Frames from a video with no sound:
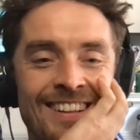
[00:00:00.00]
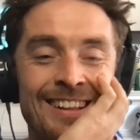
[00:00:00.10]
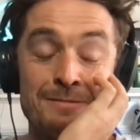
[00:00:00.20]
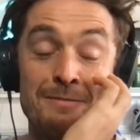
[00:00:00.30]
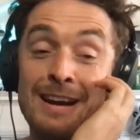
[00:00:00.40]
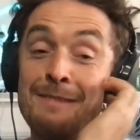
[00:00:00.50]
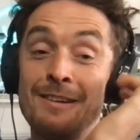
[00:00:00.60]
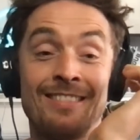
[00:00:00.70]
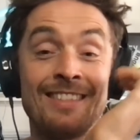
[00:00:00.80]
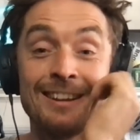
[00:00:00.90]
But maybe I
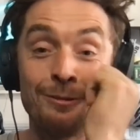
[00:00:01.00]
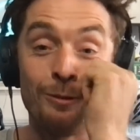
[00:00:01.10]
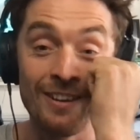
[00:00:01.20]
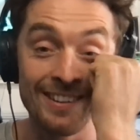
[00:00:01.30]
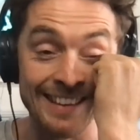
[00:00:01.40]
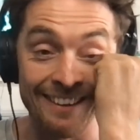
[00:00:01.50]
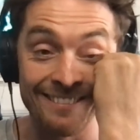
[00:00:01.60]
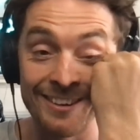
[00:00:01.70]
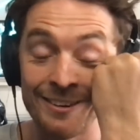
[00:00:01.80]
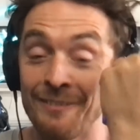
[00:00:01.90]
think twice now,
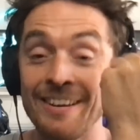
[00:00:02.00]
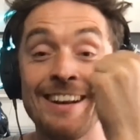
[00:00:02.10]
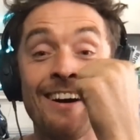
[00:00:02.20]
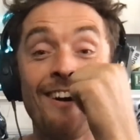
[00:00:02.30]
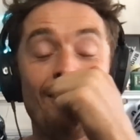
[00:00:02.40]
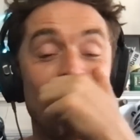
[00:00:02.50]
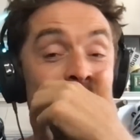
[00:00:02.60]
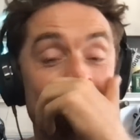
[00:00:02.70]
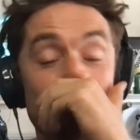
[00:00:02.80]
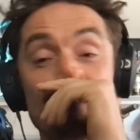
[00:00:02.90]
dude. I mean, it's
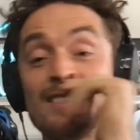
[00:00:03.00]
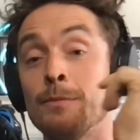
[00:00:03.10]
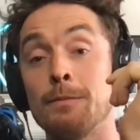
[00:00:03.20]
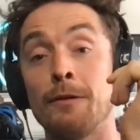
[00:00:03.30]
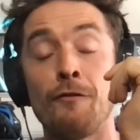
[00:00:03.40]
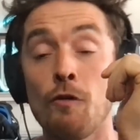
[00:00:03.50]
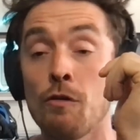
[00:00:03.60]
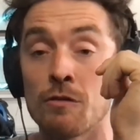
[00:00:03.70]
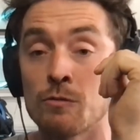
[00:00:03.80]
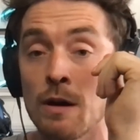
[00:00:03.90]
happened to me before
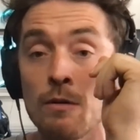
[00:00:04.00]
as well.